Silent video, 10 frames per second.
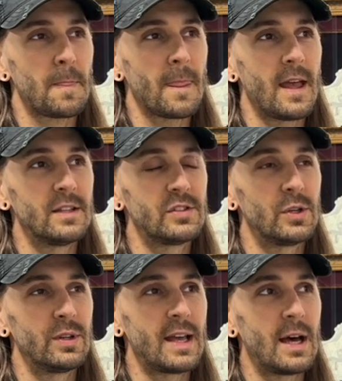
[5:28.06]
And
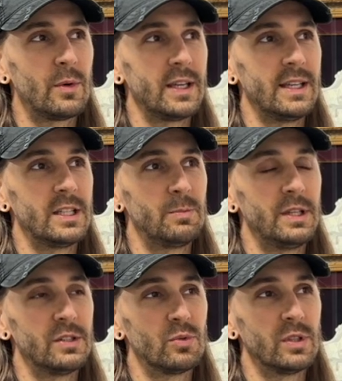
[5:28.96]
so in that way, each
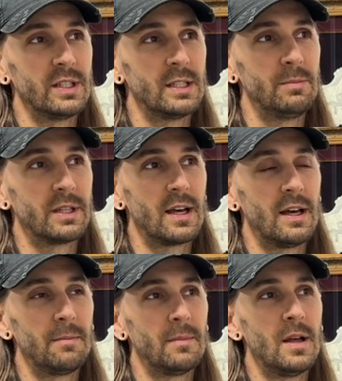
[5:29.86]
piece really did
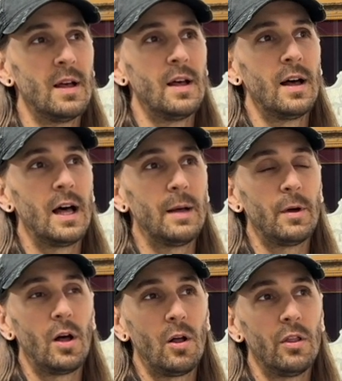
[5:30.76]
become
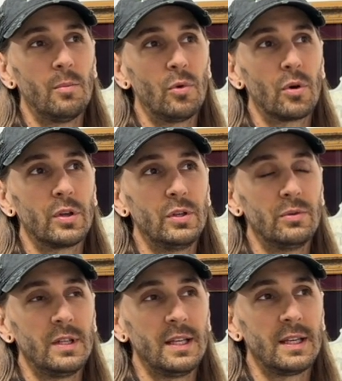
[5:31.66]
all the more
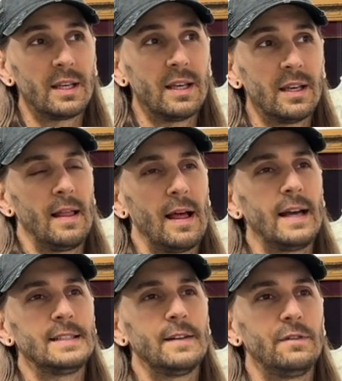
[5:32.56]
unique.
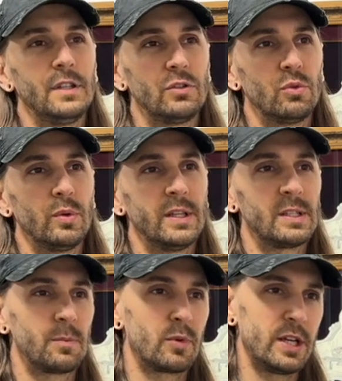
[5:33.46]
I definitely drew
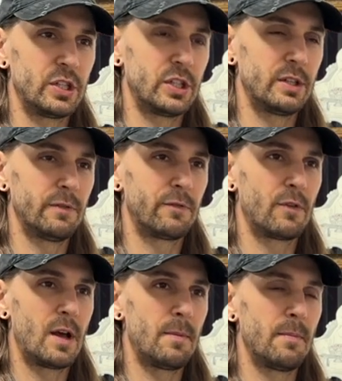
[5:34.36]
inspiration
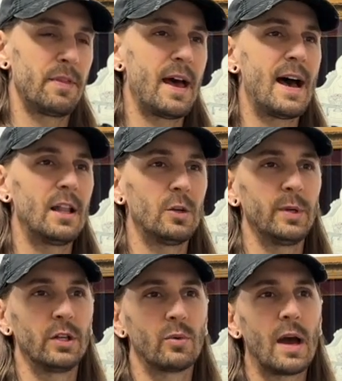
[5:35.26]
from the
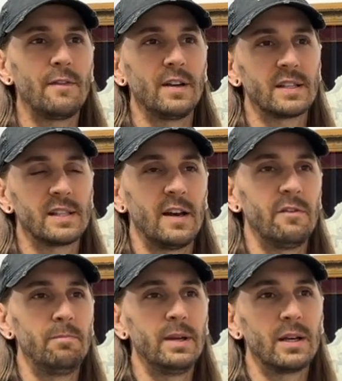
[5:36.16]
Halloween graphics
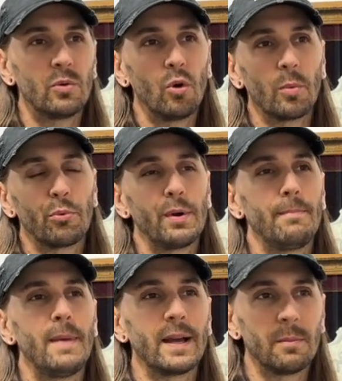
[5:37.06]
of big corporate
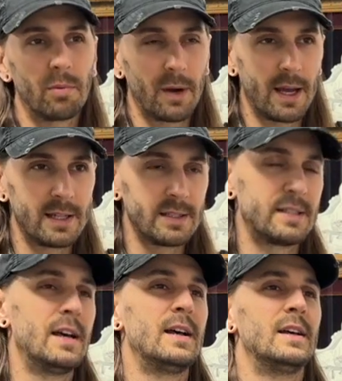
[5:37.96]
mega
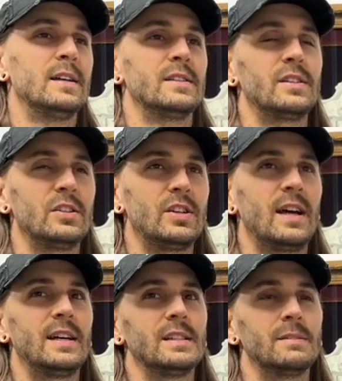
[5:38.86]
brands, such
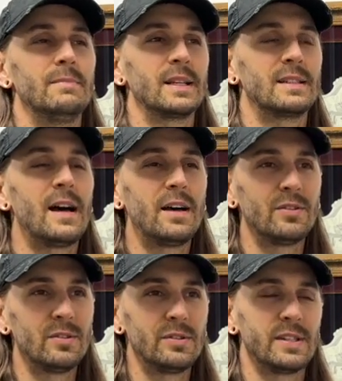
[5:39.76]
as
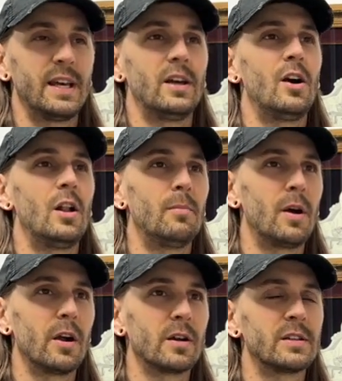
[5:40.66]
McDonald's and
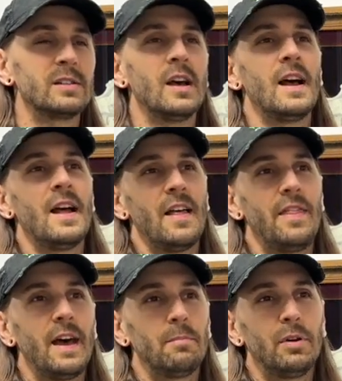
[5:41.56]
Hallmark's,
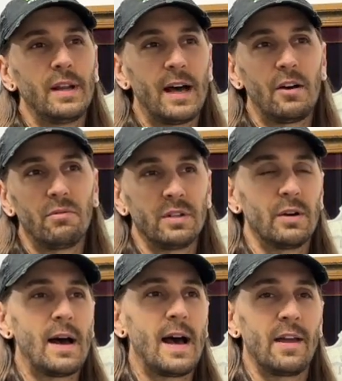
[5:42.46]
that put out,
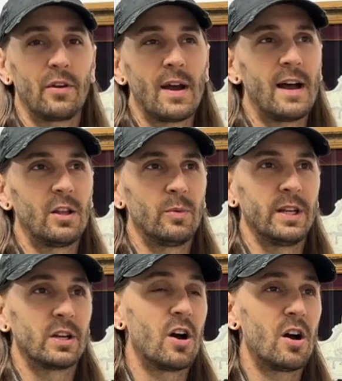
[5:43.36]
either
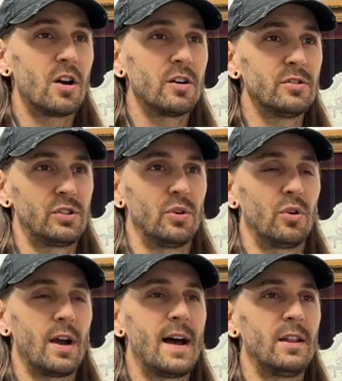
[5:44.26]
Halloween cards
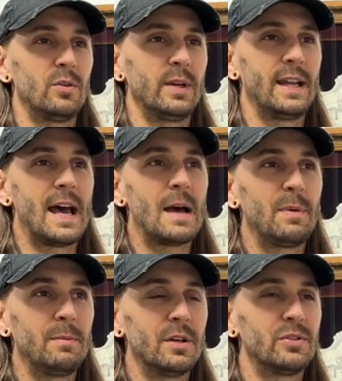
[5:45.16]
or Halloween
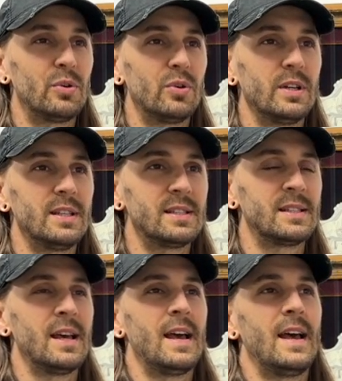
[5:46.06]
Happy Meal
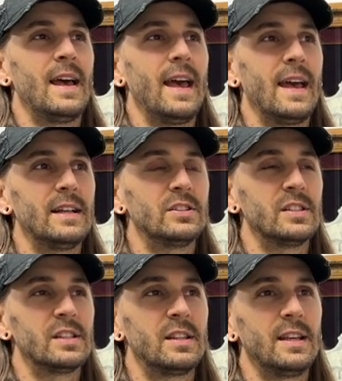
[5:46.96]
toys, and
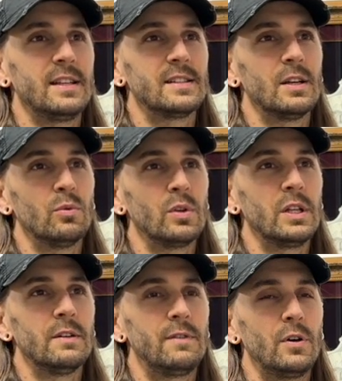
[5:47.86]
just things that
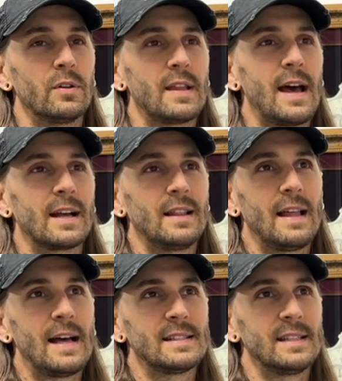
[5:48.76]
really evoke that
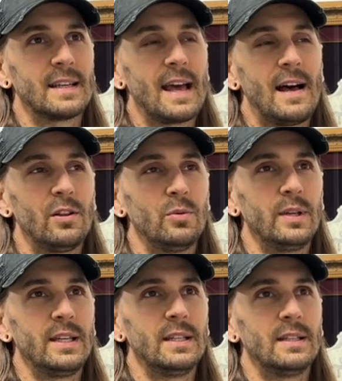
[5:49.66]
classic
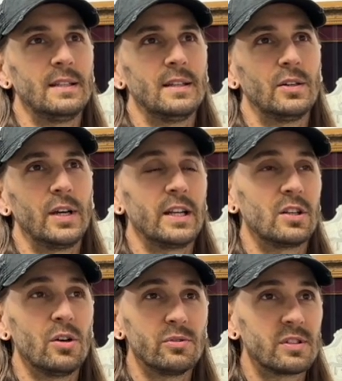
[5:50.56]
Halloween and
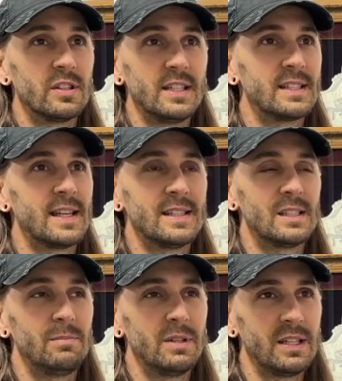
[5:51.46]
ghostly
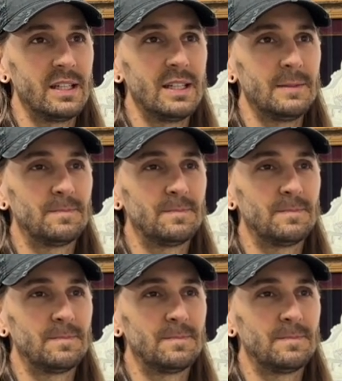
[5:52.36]
sensibility.